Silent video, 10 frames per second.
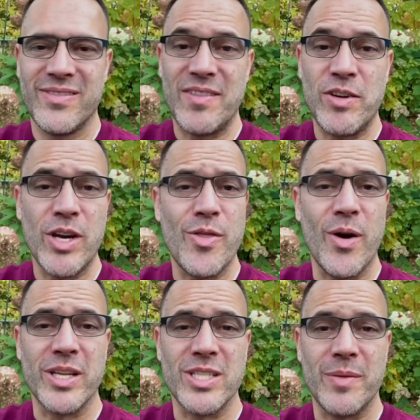I've got a
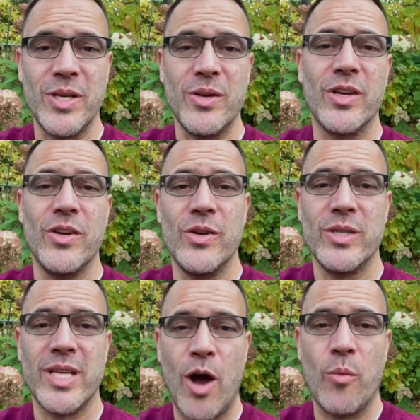thought on something you can do
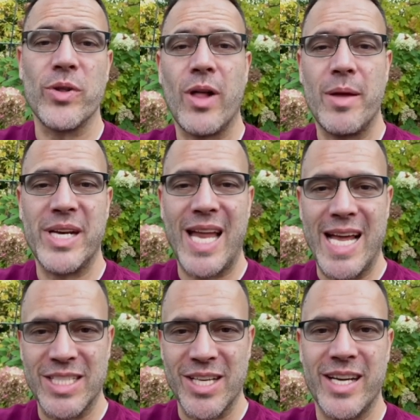to help with climate
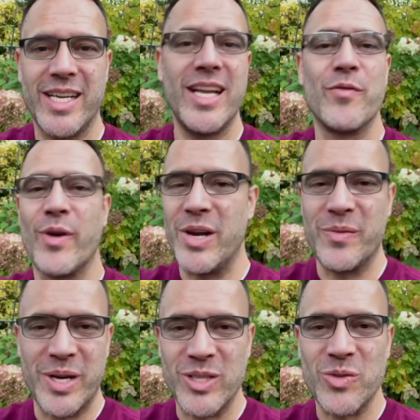anxiety, and for
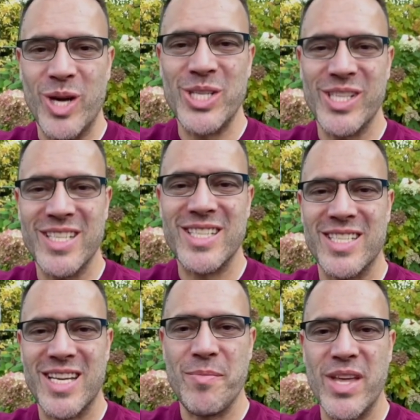anyone else watching this, the
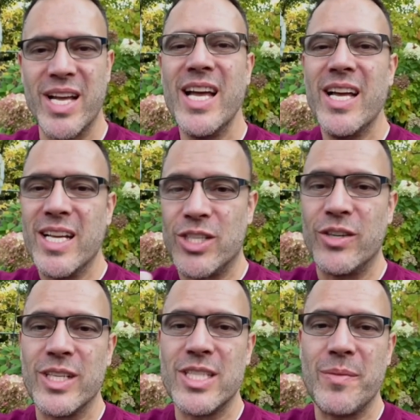same thing. It's
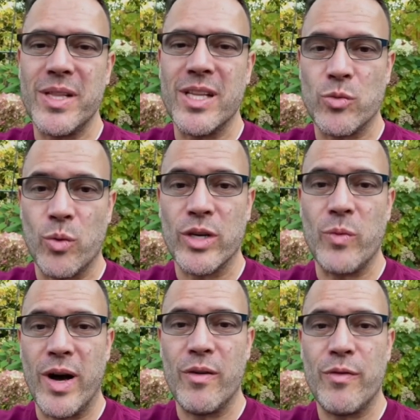certainly something that's worked
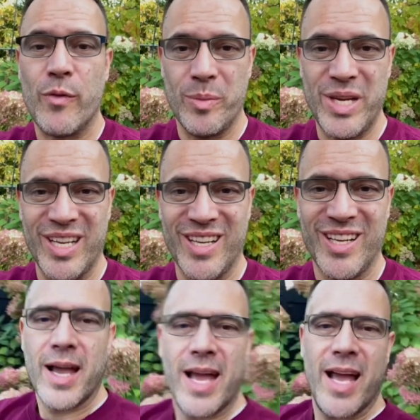well for me
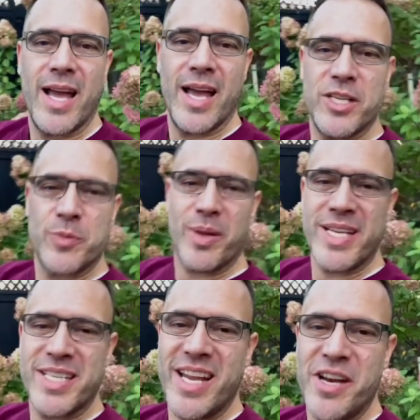and it's
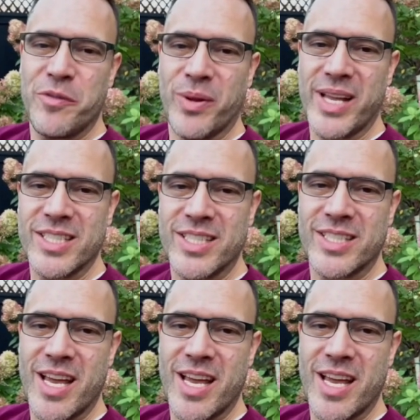planting native plants.